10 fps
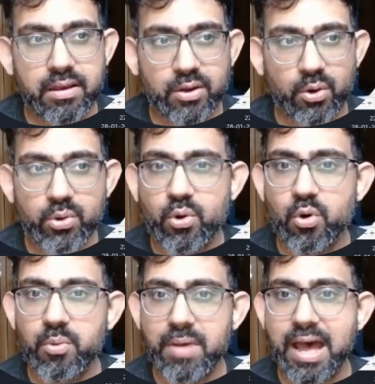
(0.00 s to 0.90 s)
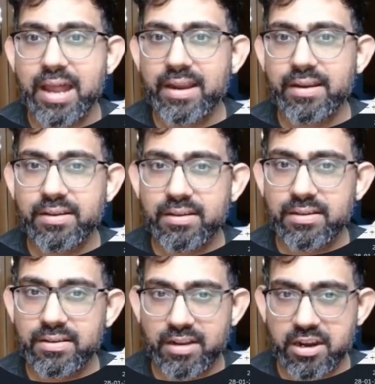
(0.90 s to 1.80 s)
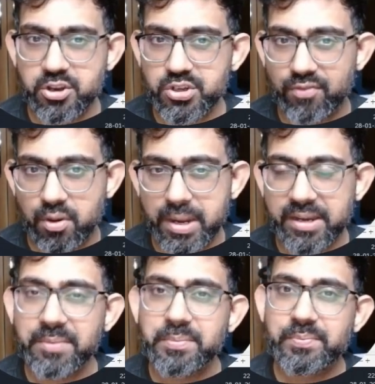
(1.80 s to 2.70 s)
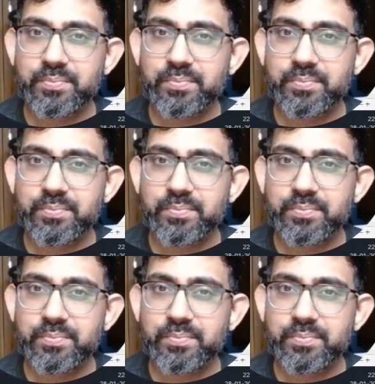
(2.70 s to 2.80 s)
go to home and conditional formatting,